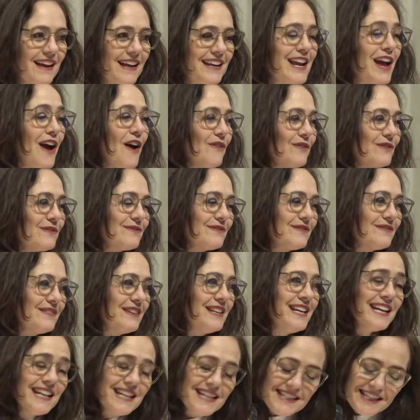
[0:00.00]
Now,
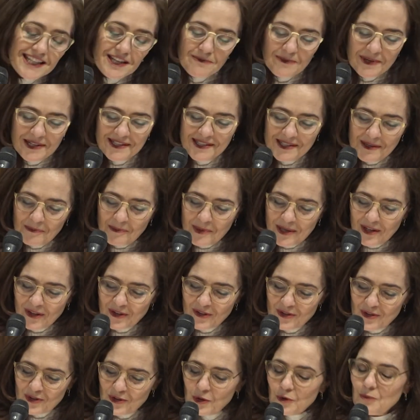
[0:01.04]
Nicodemus
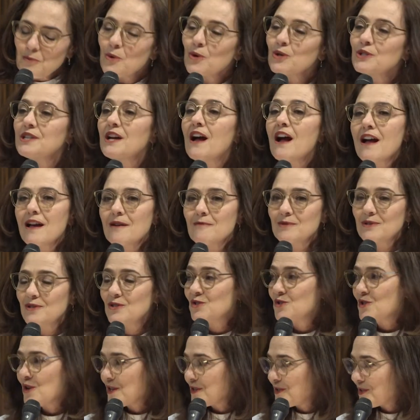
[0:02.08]
appears two more times in
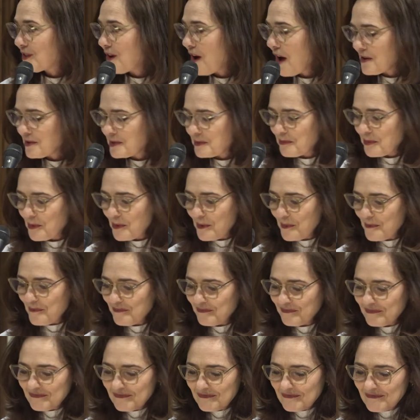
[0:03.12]
John's Gospel.
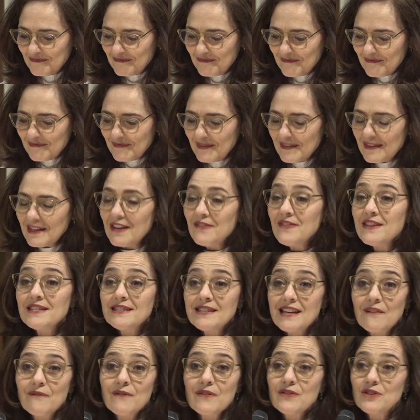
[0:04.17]
In the
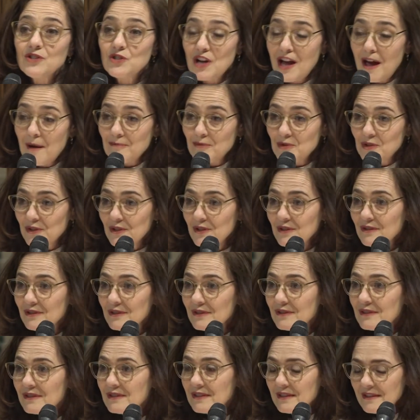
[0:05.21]
seventh chapter,
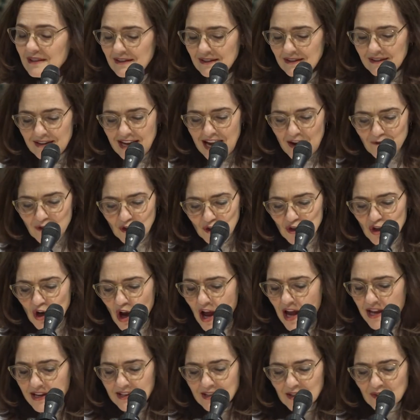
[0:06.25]
after
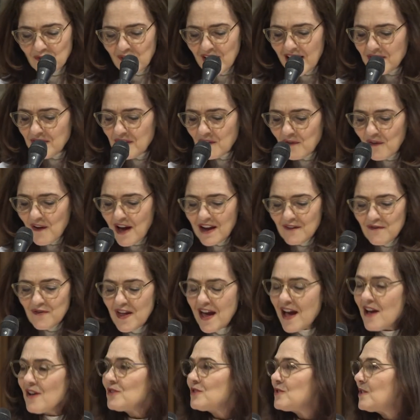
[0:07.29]
John has fed the
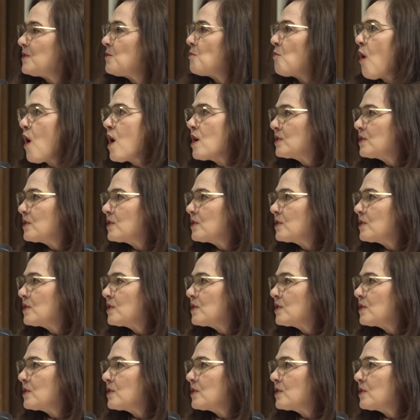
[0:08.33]
5,000,